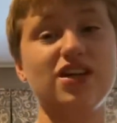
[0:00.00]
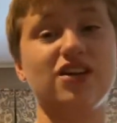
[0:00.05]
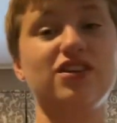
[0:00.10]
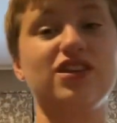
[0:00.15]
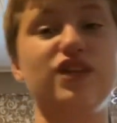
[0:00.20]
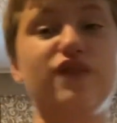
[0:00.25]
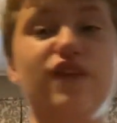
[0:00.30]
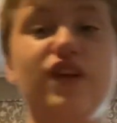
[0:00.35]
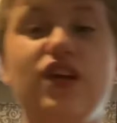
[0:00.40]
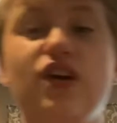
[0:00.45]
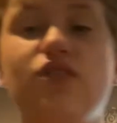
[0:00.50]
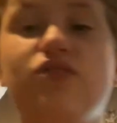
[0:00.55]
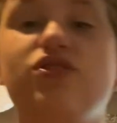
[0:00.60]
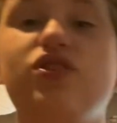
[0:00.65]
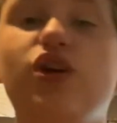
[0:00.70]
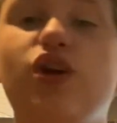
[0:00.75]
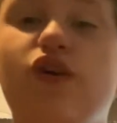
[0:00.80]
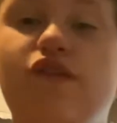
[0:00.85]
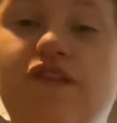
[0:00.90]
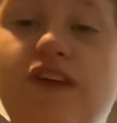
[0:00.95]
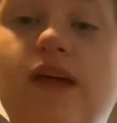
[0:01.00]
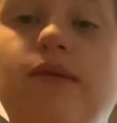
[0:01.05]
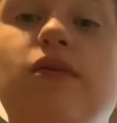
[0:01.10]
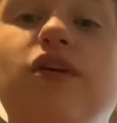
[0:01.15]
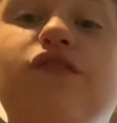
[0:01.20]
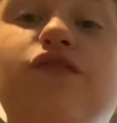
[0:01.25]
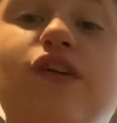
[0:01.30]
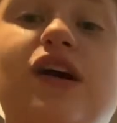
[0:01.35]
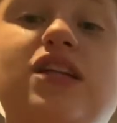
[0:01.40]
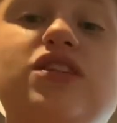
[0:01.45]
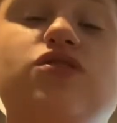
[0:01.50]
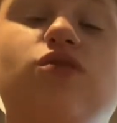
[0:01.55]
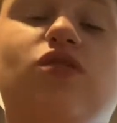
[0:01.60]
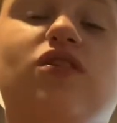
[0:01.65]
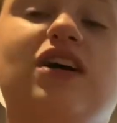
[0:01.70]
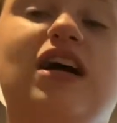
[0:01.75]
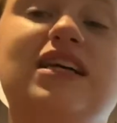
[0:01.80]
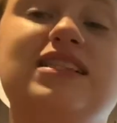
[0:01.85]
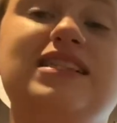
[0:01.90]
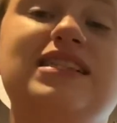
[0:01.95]
this video to your family, friends, or
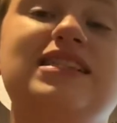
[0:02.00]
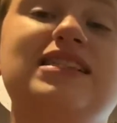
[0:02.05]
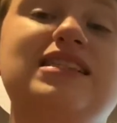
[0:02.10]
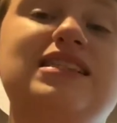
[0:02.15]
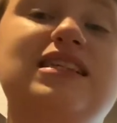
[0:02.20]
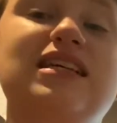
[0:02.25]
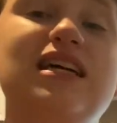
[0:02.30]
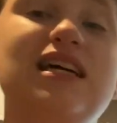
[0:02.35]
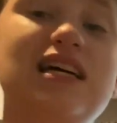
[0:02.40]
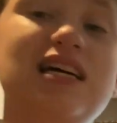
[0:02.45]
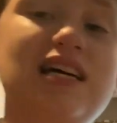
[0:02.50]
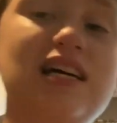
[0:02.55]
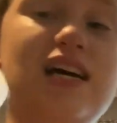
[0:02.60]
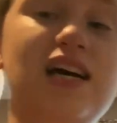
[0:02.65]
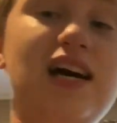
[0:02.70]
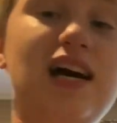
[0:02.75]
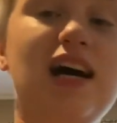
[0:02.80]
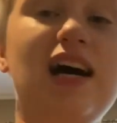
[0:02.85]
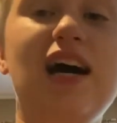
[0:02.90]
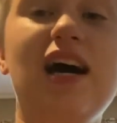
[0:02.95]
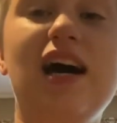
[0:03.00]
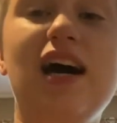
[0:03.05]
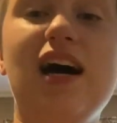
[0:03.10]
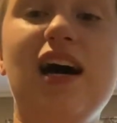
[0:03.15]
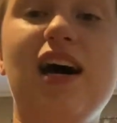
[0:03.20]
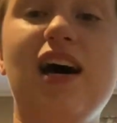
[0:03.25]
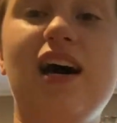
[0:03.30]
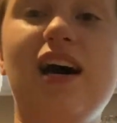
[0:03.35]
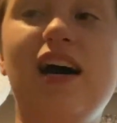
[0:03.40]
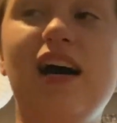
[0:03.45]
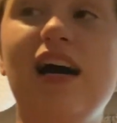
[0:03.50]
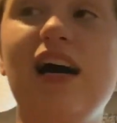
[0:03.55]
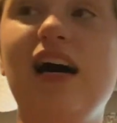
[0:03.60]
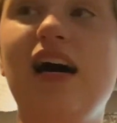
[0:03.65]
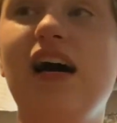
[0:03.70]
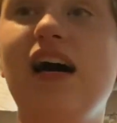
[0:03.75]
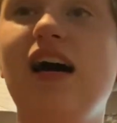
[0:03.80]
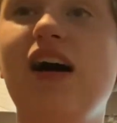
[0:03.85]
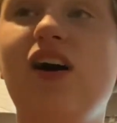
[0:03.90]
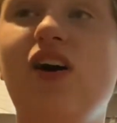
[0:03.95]
cousins.
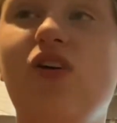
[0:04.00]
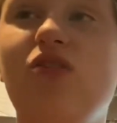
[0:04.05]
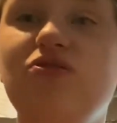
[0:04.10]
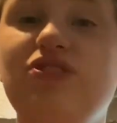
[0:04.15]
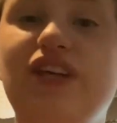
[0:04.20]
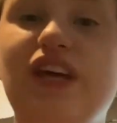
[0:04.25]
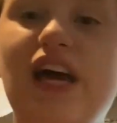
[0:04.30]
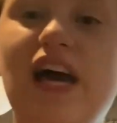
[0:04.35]
I'm